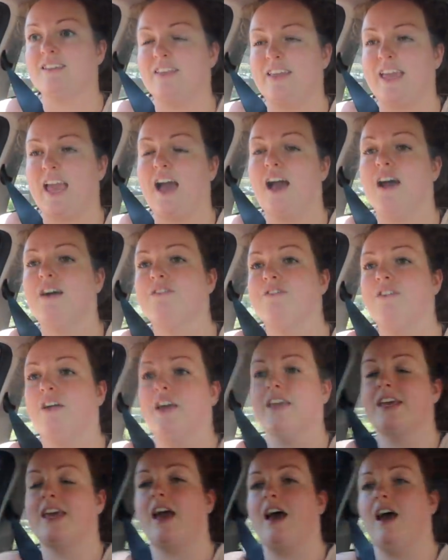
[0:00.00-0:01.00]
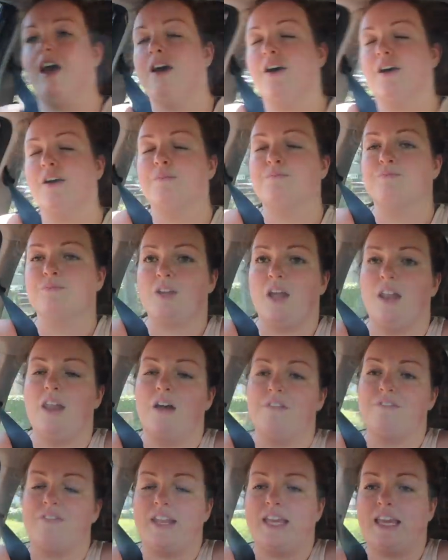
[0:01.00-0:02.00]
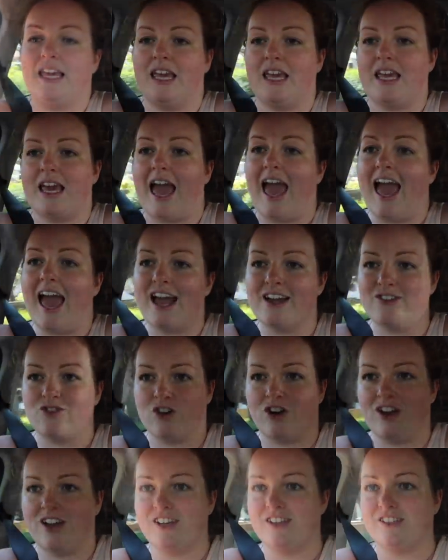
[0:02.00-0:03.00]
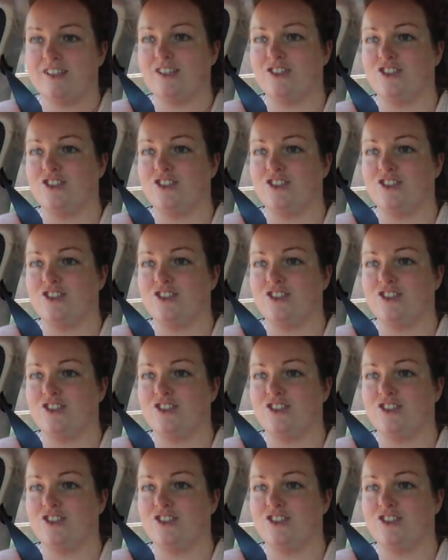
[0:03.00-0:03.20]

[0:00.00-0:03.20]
So they have like um, lovely hair dryers